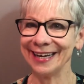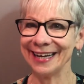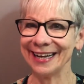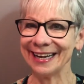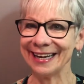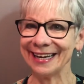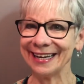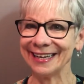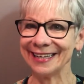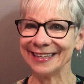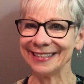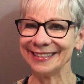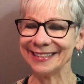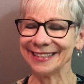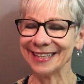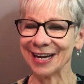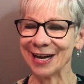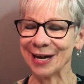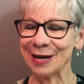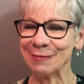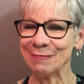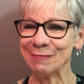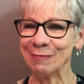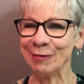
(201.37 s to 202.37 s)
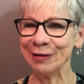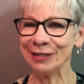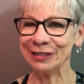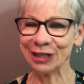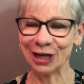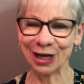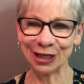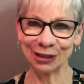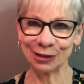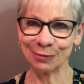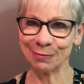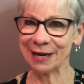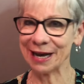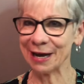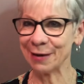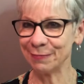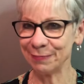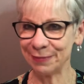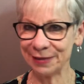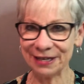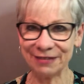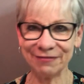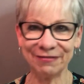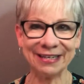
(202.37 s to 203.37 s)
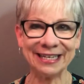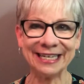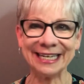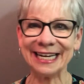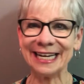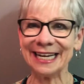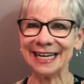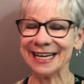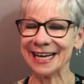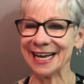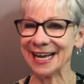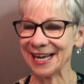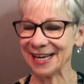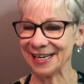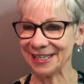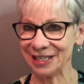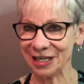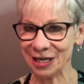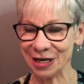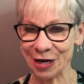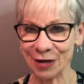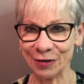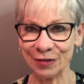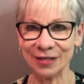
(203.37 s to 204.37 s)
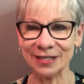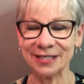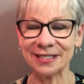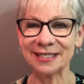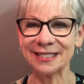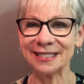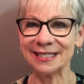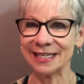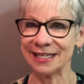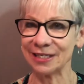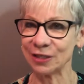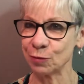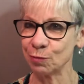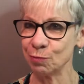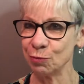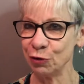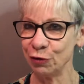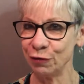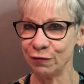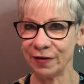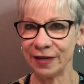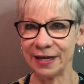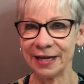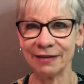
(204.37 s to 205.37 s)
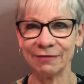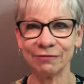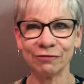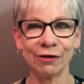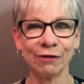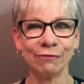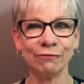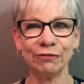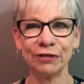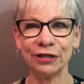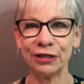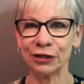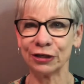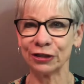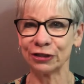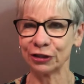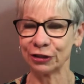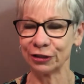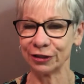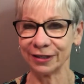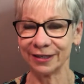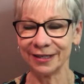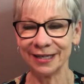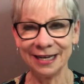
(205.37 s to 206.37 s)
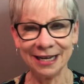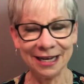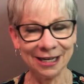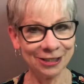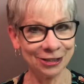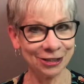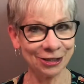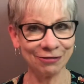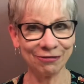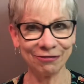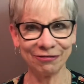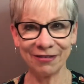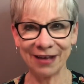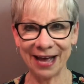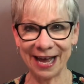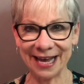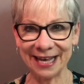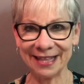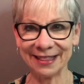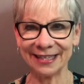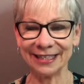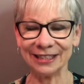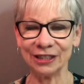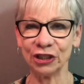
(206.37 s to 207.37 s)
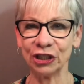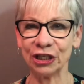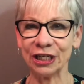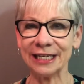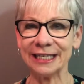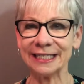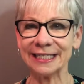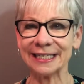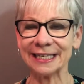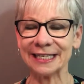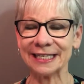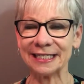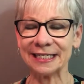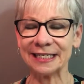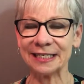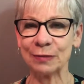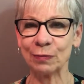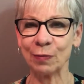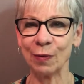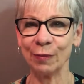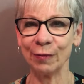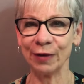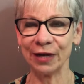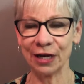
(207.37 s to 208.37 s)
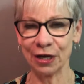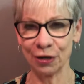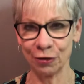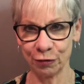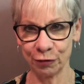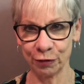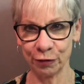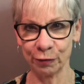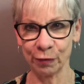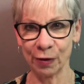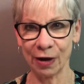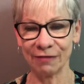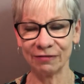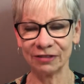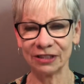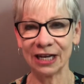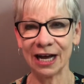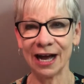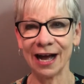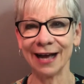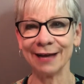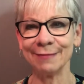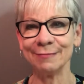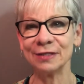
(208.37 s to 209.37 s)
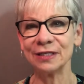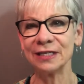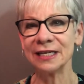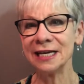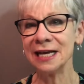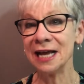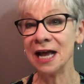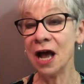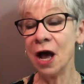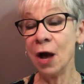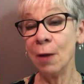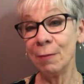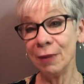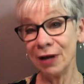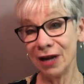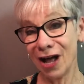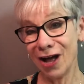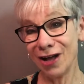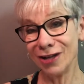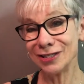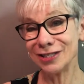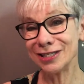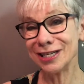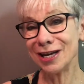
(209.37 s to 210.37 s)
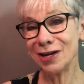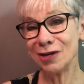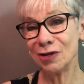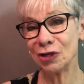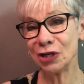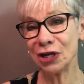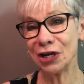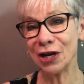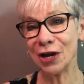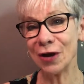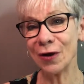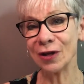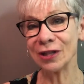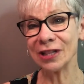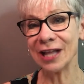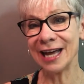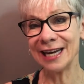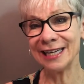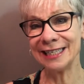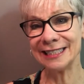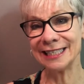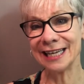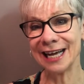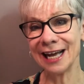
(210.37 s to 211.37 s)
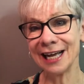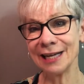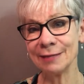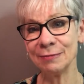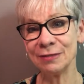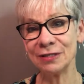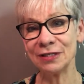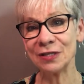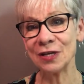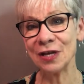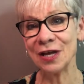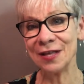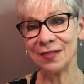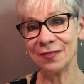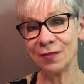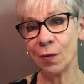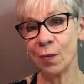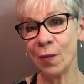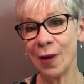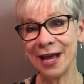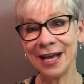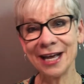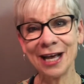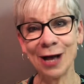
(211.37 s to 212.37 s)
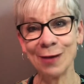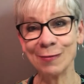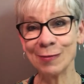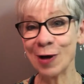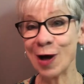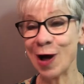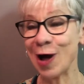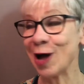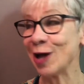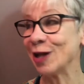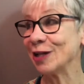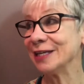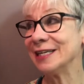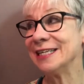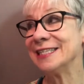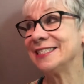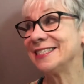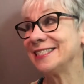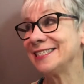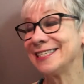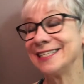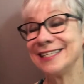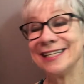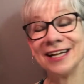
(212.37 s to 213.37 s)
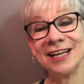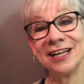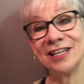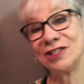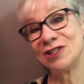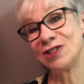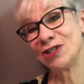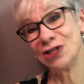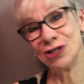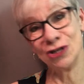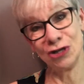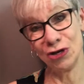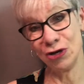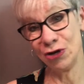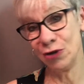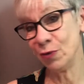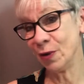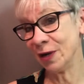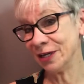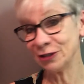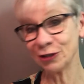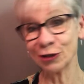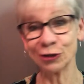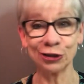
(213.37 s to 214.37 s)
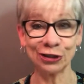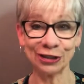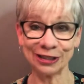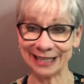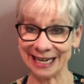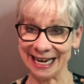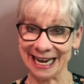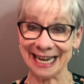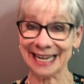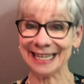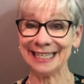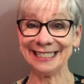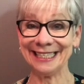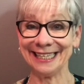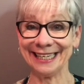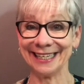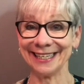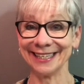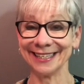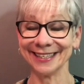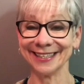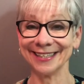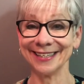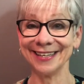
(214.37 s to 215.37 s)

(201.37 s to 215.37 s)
And we talked about pivoting it, you know, this moving from fear to faith in Jesus when we go through rough times. But also, you know, a lot of times the wake-up call is to new understanding